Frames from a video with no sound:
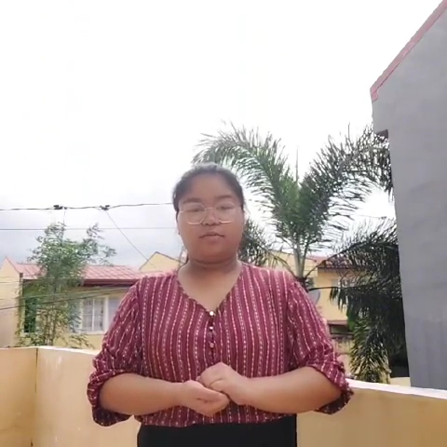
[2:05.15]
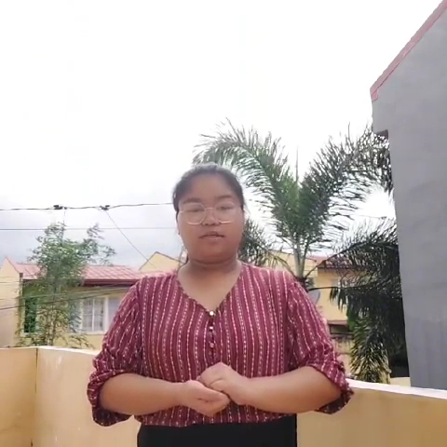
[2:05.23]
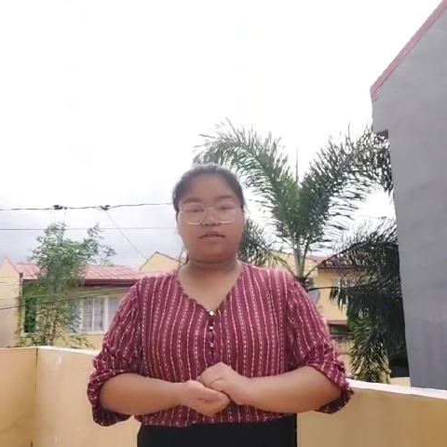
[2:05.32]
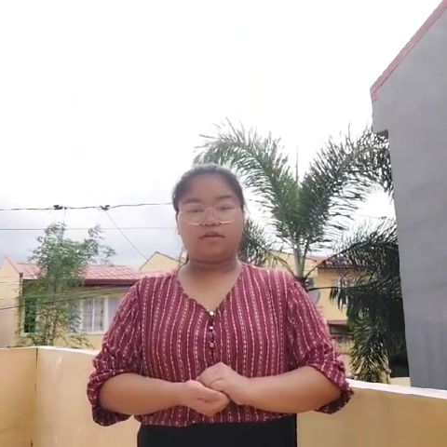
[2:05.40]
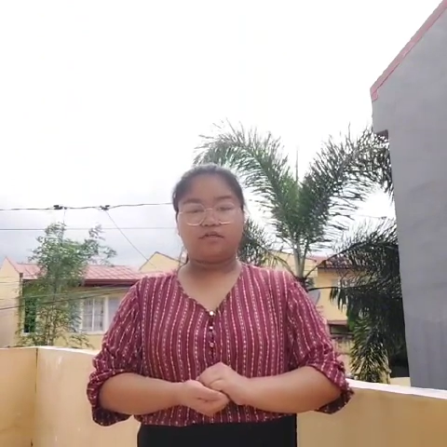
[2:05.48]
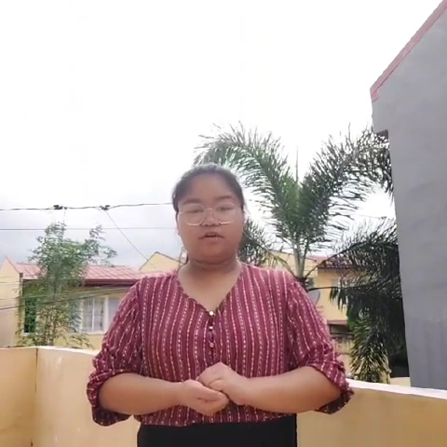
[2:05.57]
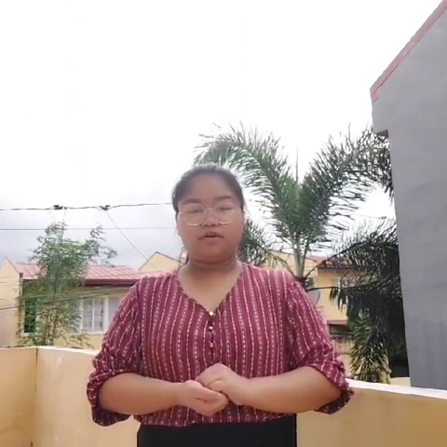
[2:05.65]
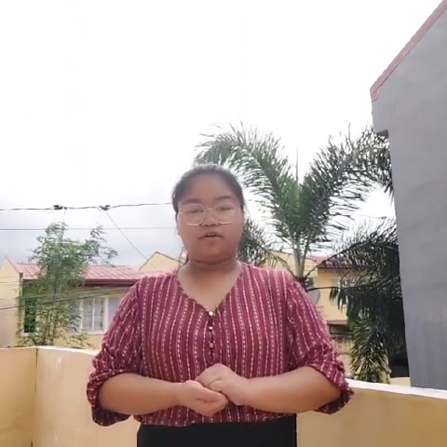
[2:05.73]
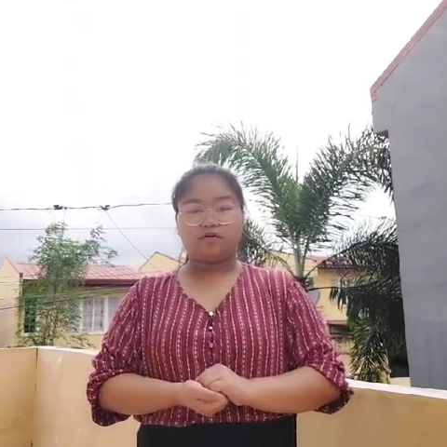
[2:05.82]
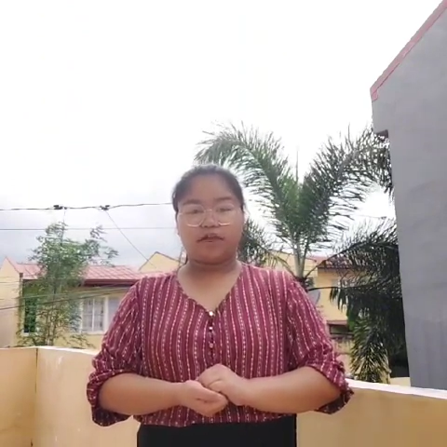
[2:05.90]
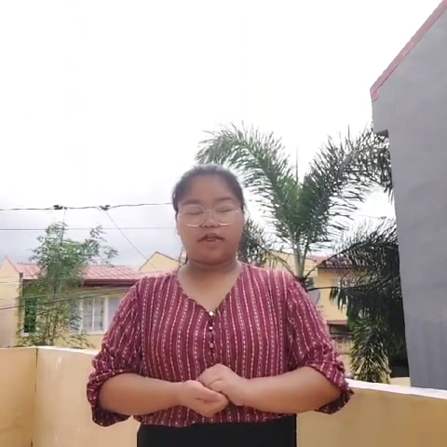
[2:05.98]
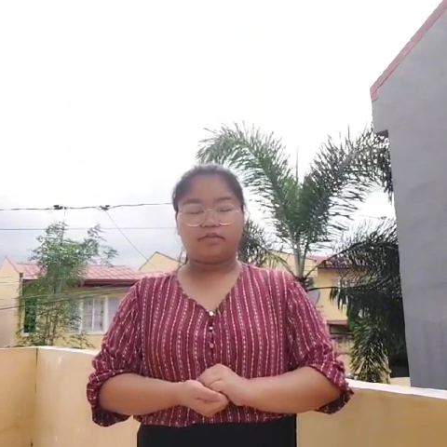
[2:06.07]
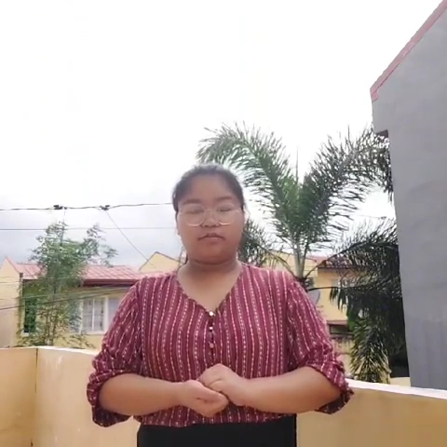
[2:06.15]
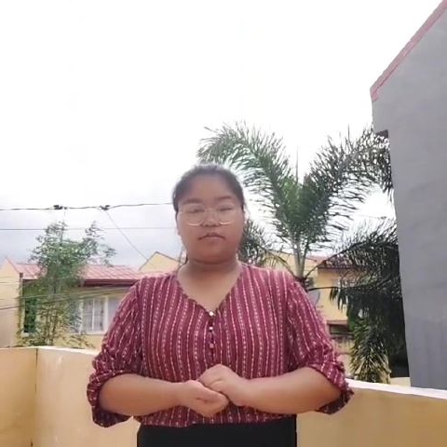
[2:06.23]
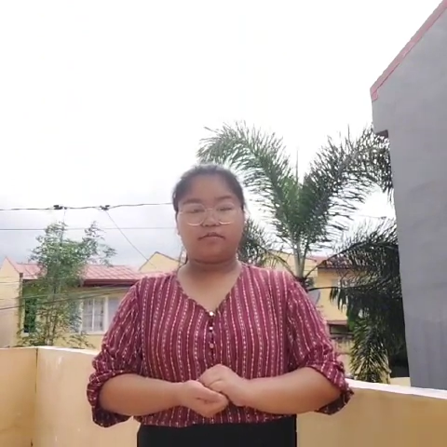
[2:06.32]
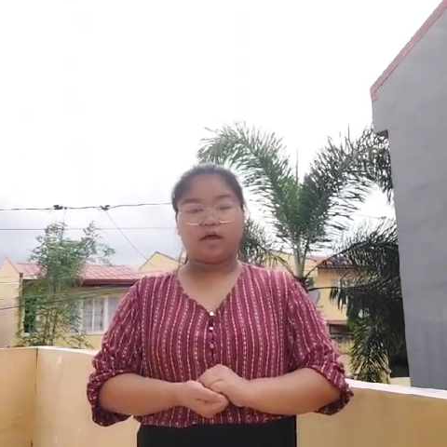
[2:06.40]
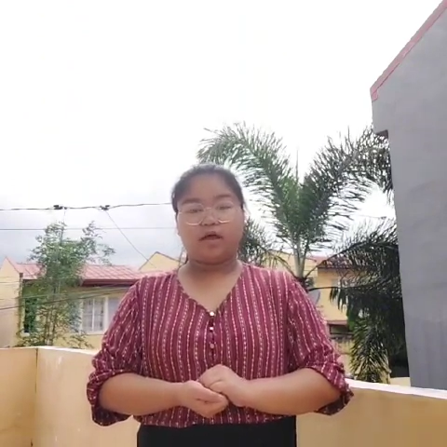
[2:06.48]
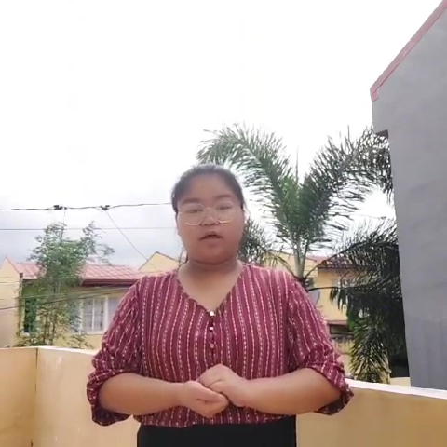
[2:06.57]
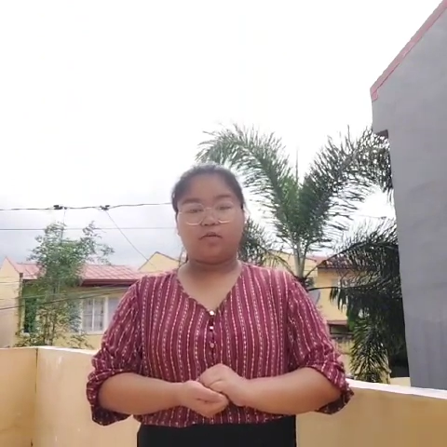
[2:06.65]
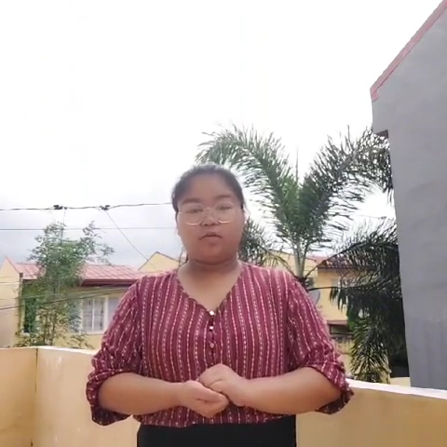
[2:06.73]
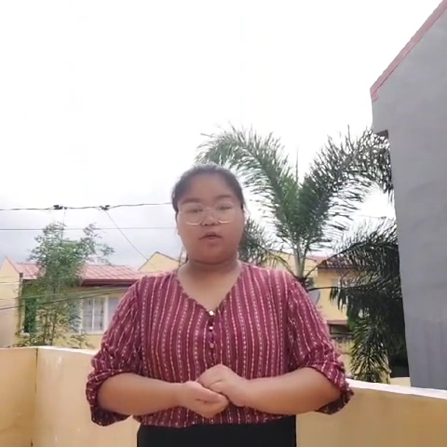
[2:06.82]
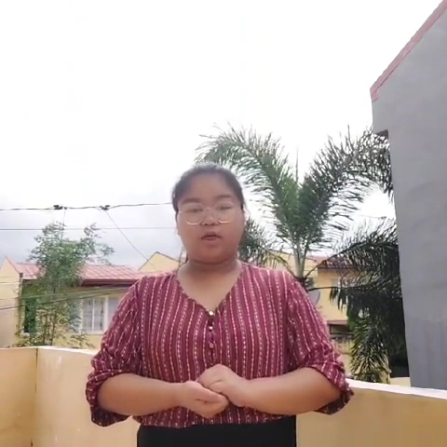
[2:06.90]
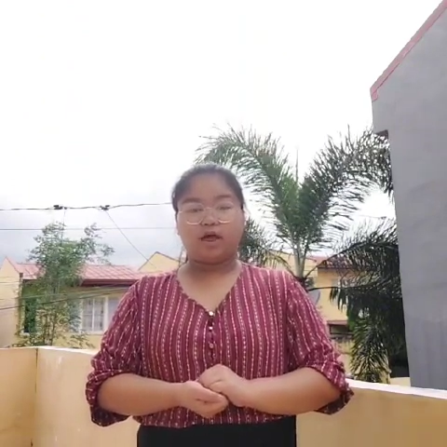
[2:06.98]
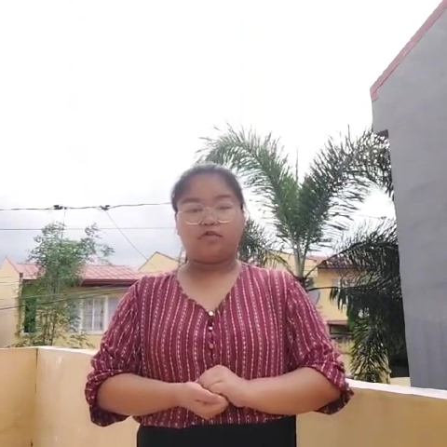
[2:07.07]
my 7th grade,
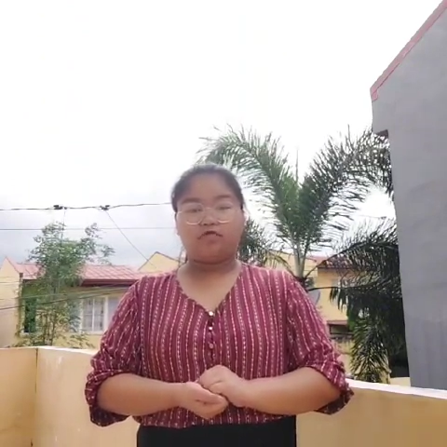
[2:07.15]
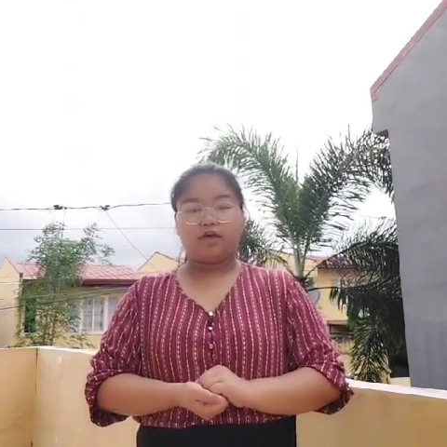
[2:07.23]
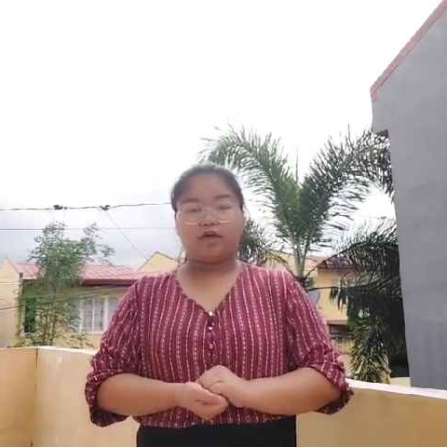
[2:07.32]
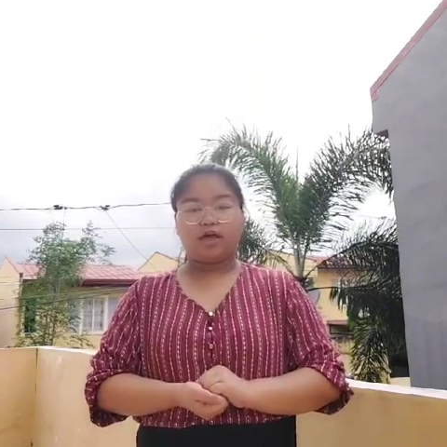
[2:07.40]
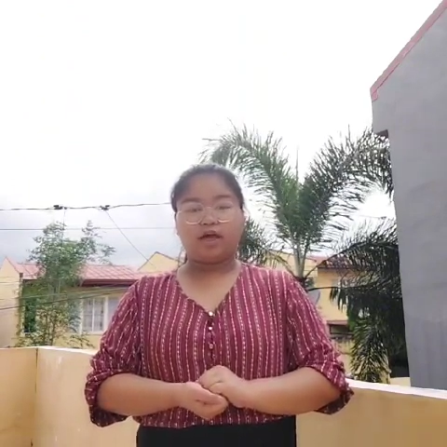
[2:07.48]
we have a